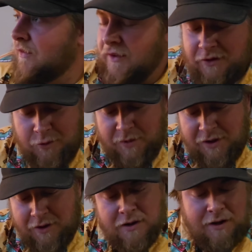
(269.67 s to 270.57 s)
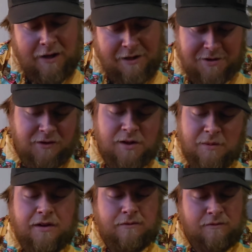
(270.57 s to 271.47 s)
these will be good to catch your
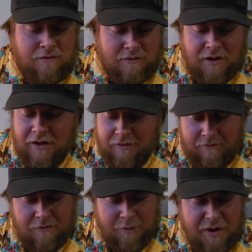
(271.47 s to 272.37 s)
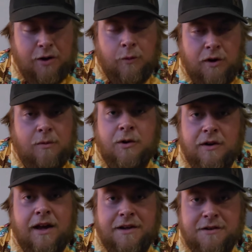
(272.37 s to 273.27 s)
limit, and bigger worm will
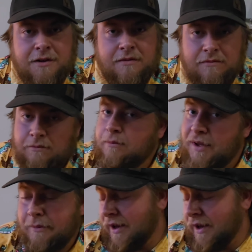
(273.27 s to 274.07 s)
catch your big